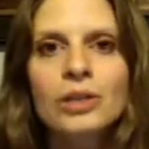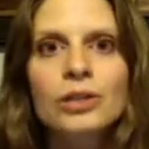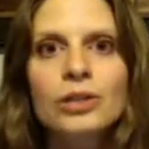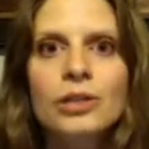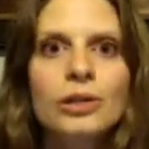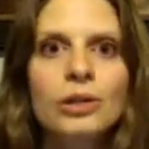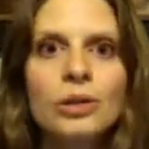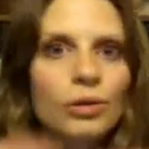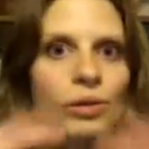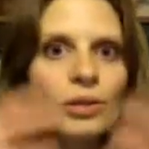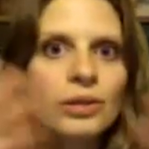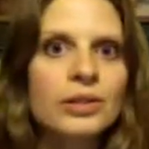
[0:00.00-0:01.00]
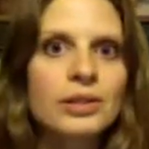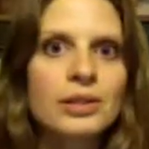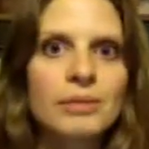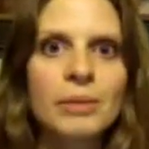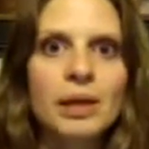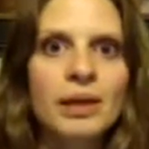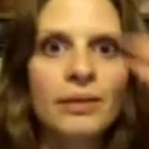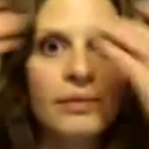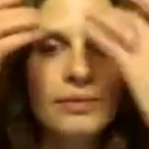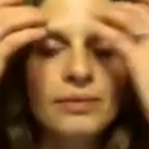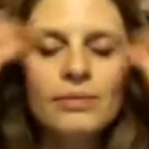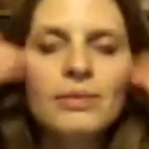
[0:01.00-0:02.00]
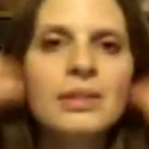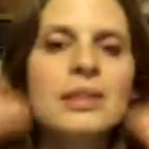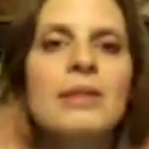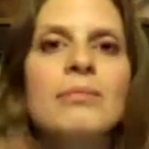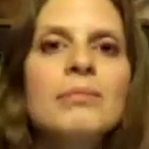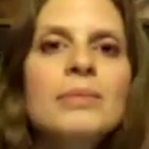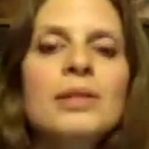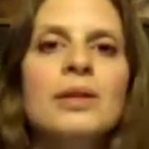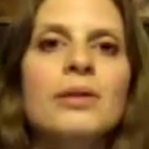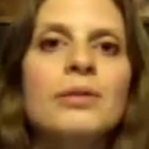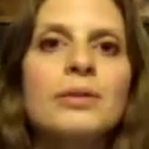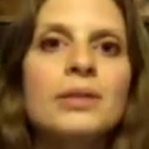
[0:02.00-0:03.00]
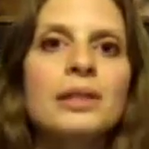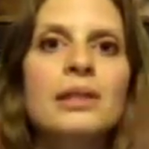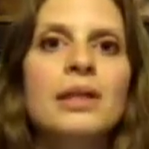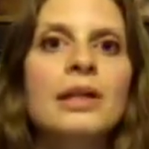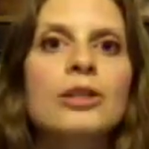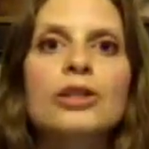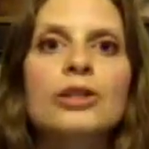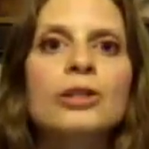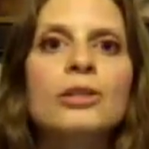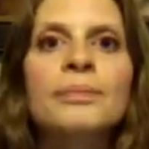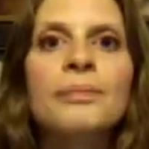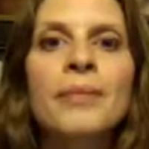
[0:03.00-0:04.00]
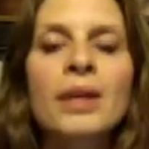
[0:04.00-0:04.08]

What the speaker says: just the gold to make it seem so celestial.